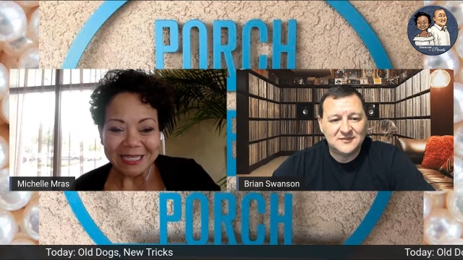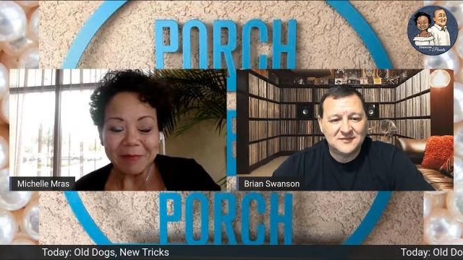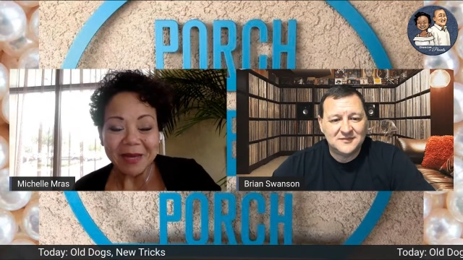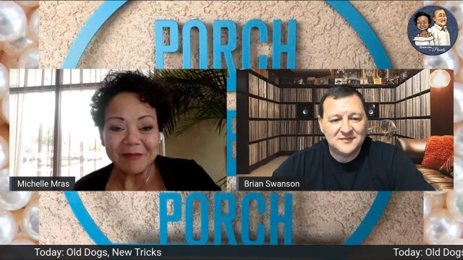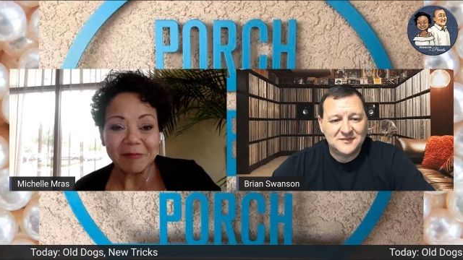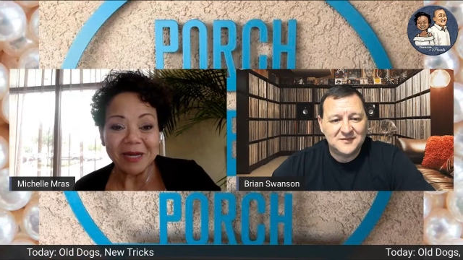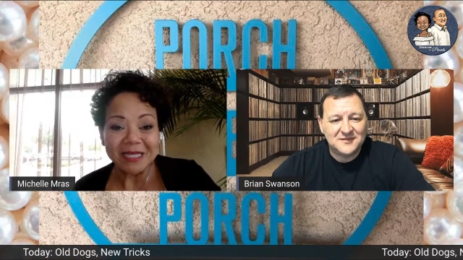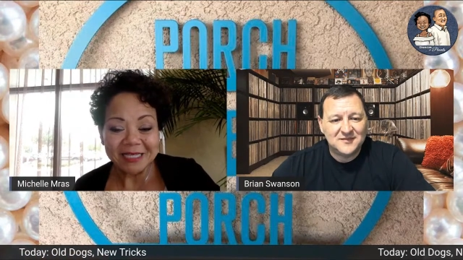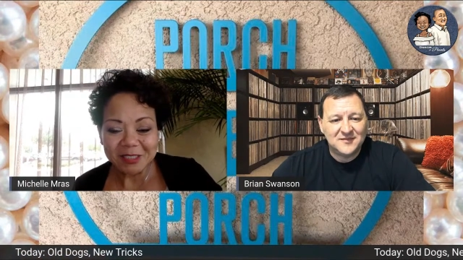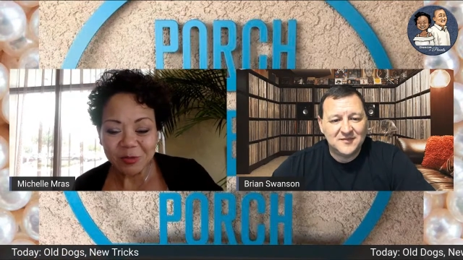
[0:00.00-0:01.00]
Speaker 1: and then my
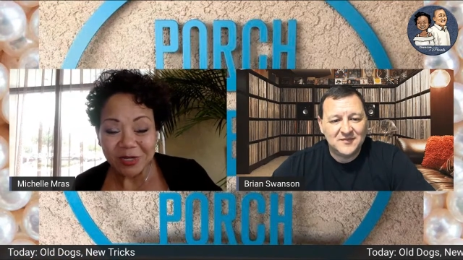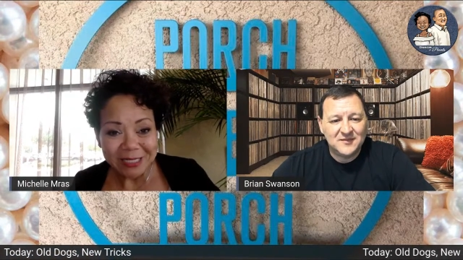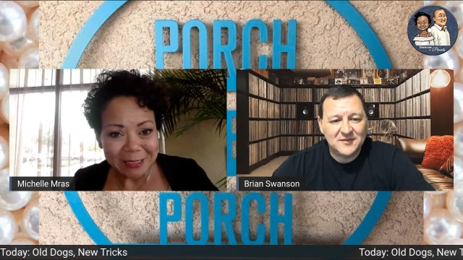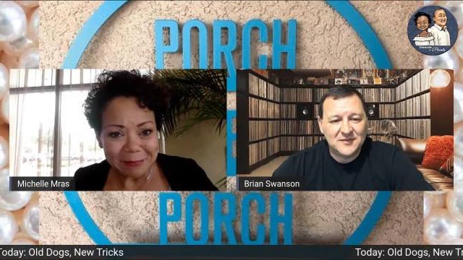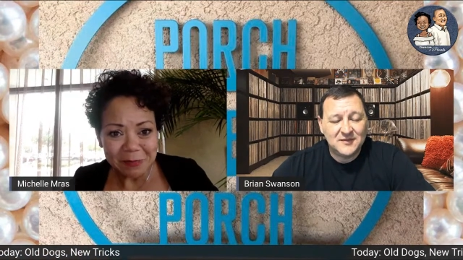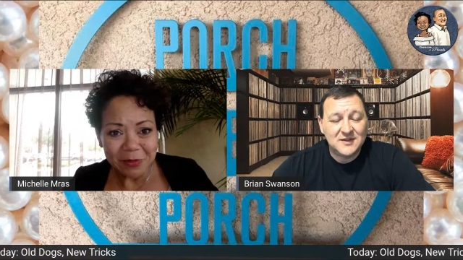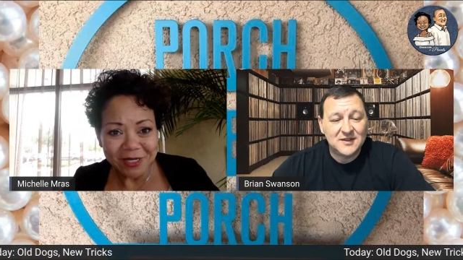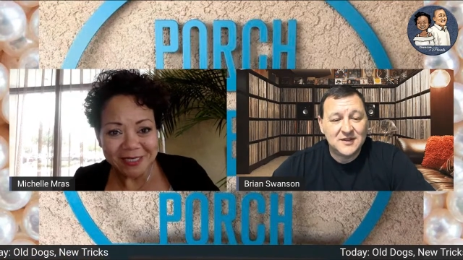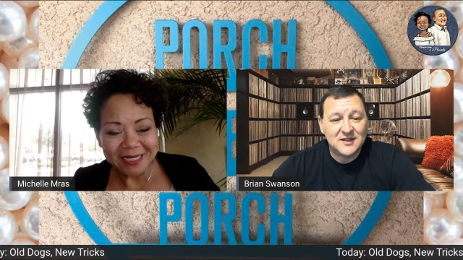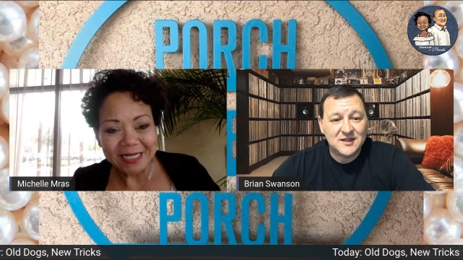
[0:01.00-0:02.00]
my screen keeps
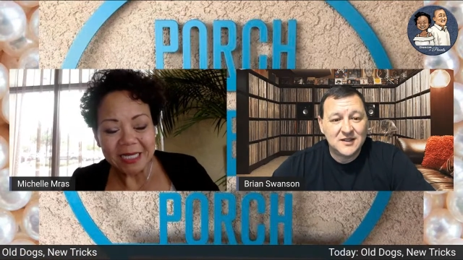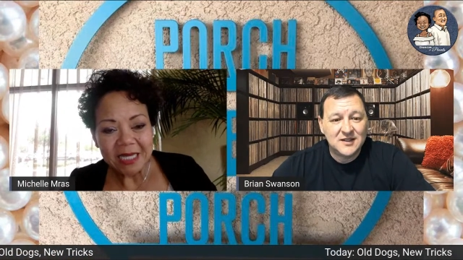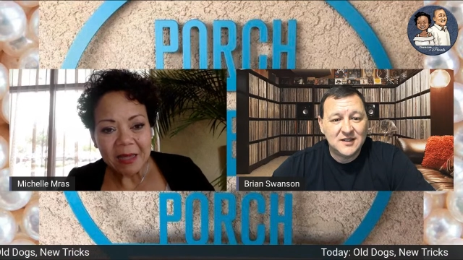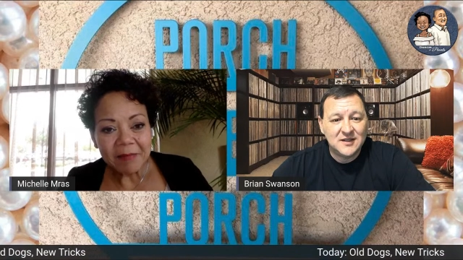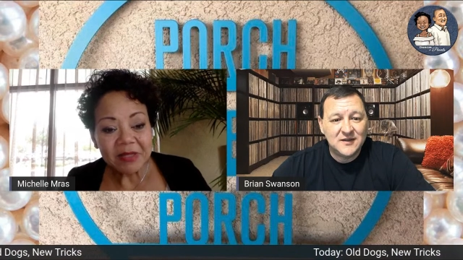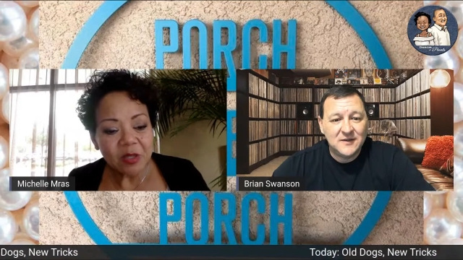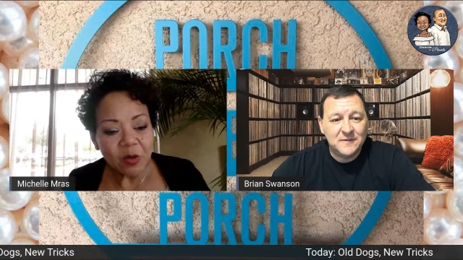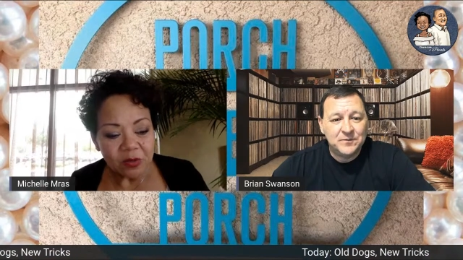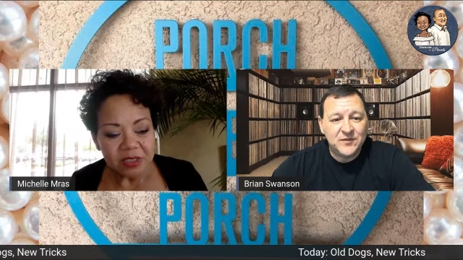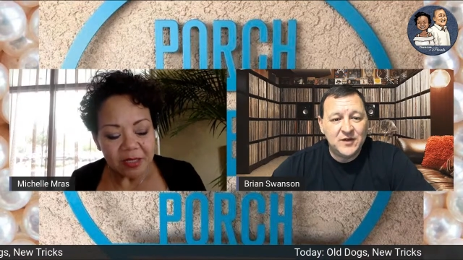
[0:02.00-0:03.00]
pausing. But
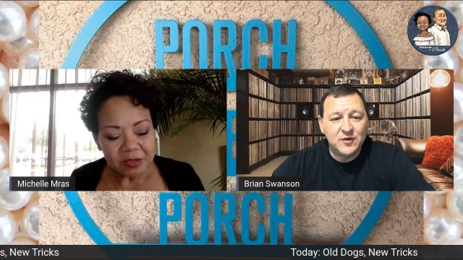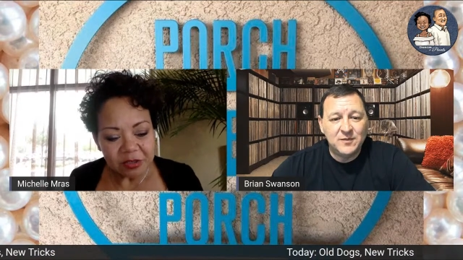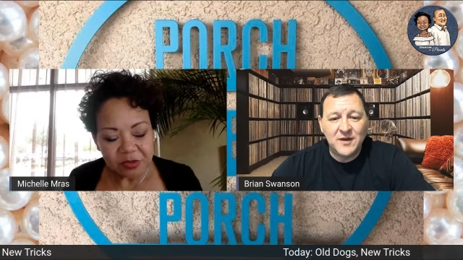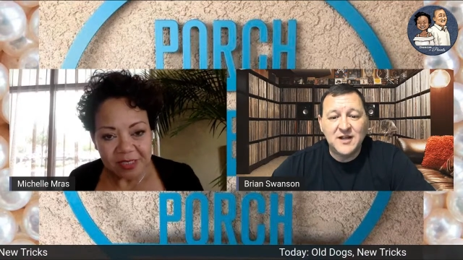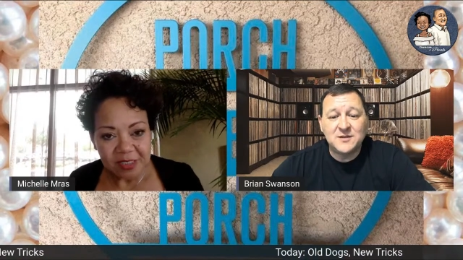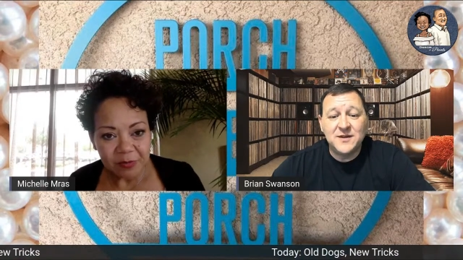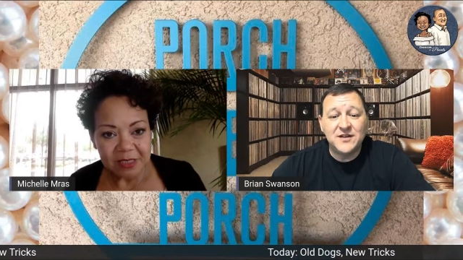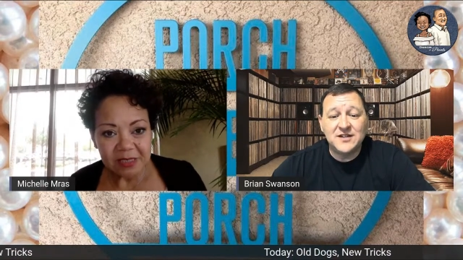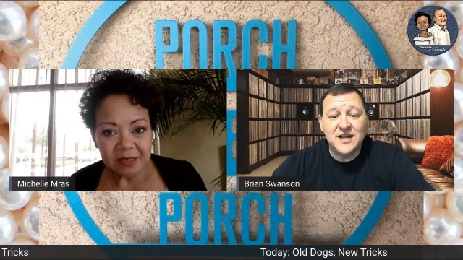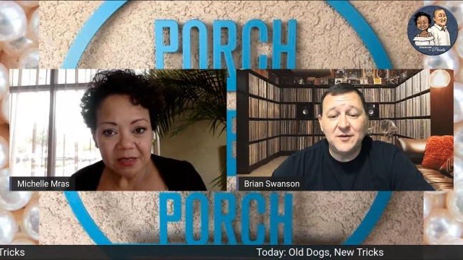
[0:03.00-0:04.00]
the old it reminds me of
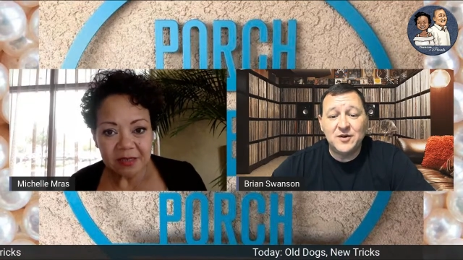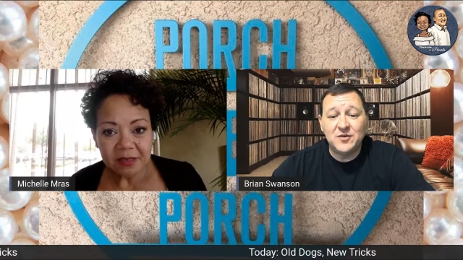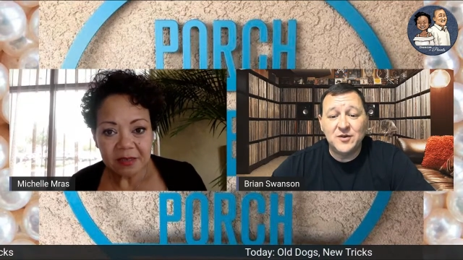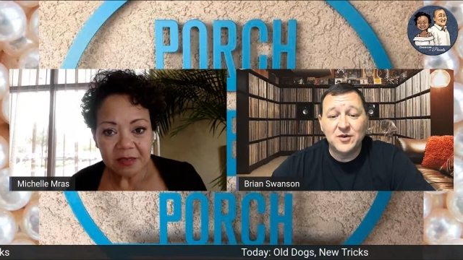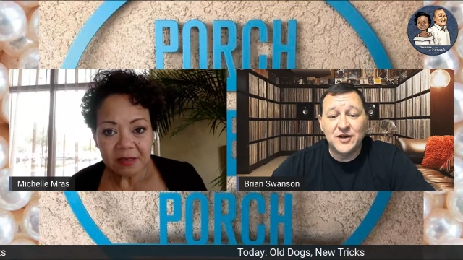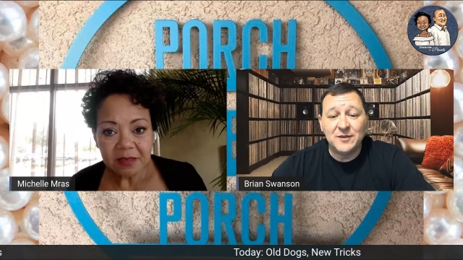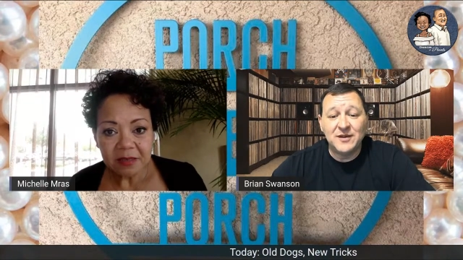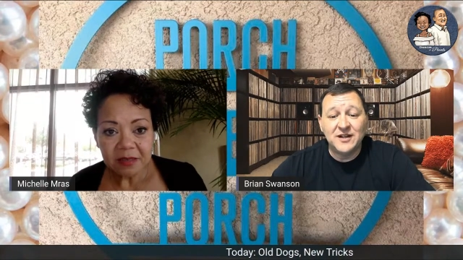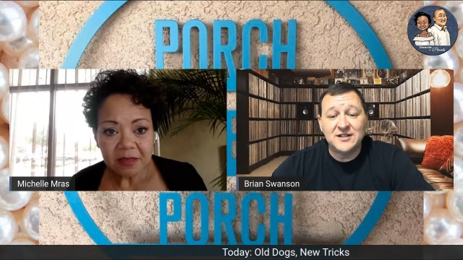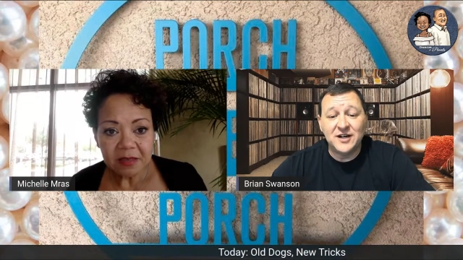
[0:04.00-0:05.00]
the day when
Speaker 2: we were in the
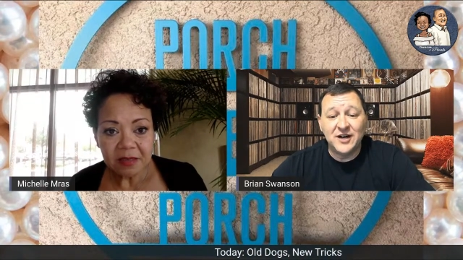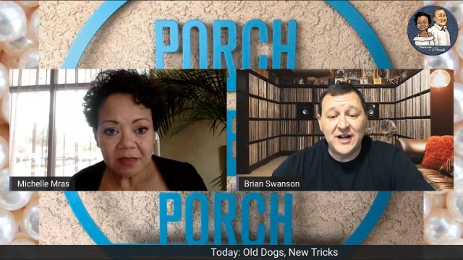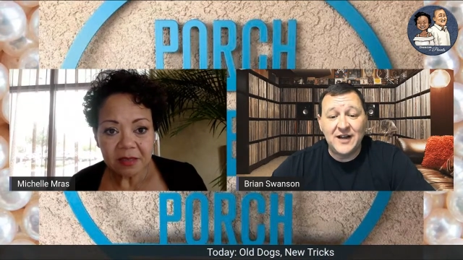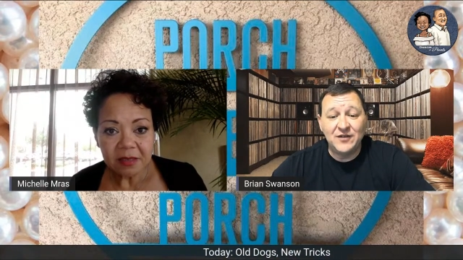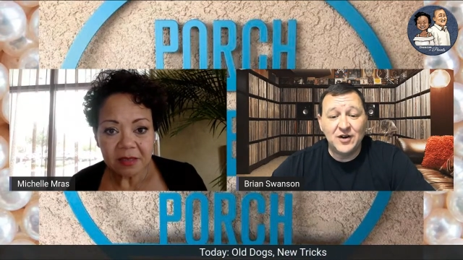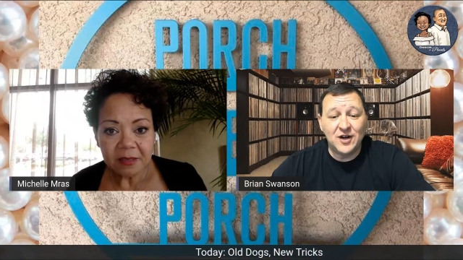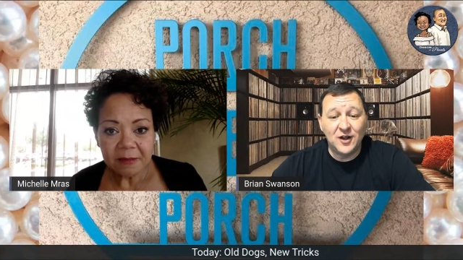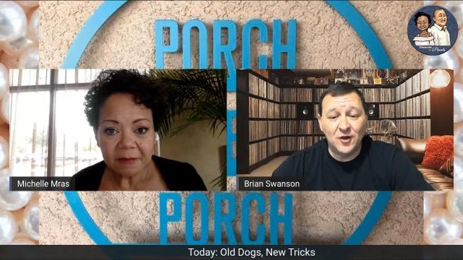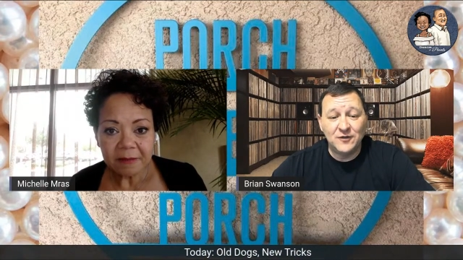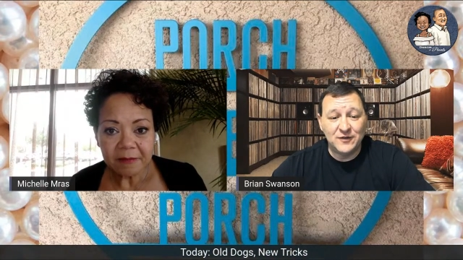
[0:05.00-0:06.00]
military and having to
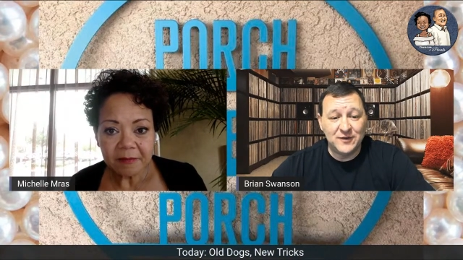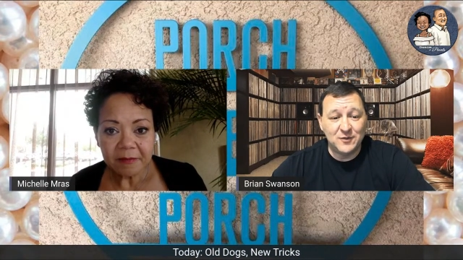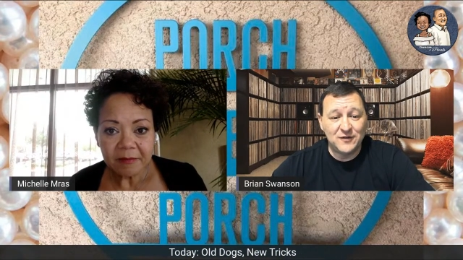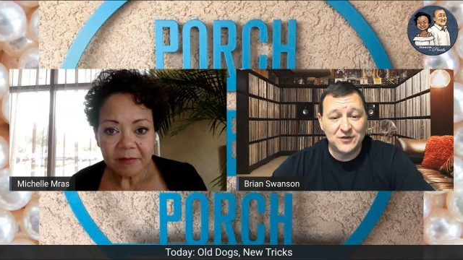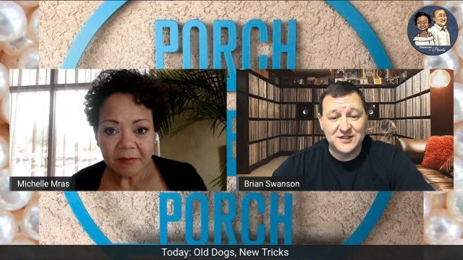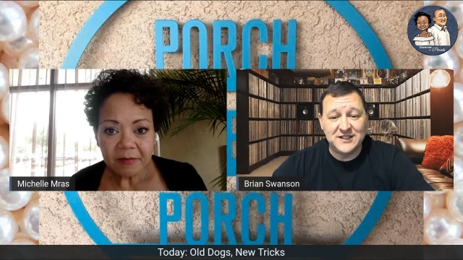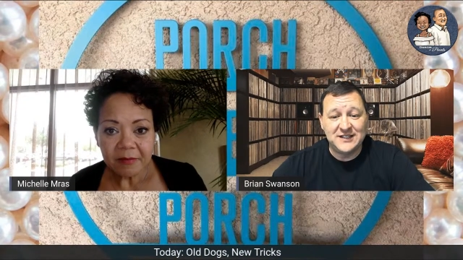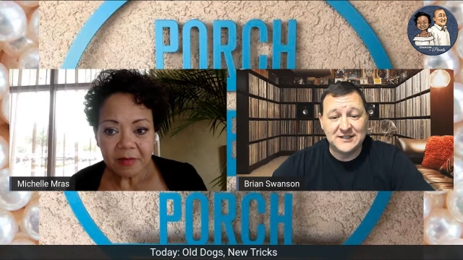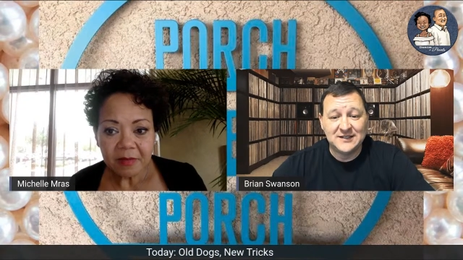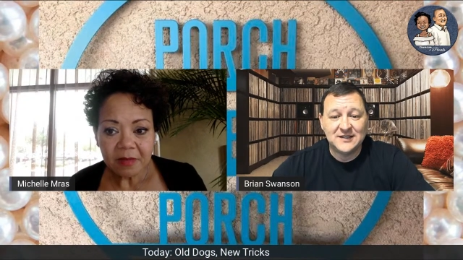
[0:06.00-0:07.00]
call over from
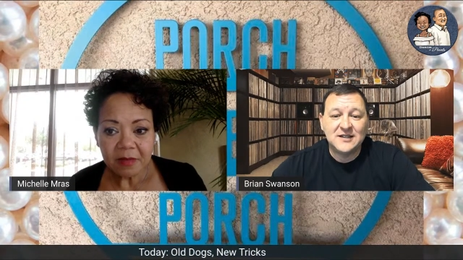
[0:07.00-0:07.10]
overseas.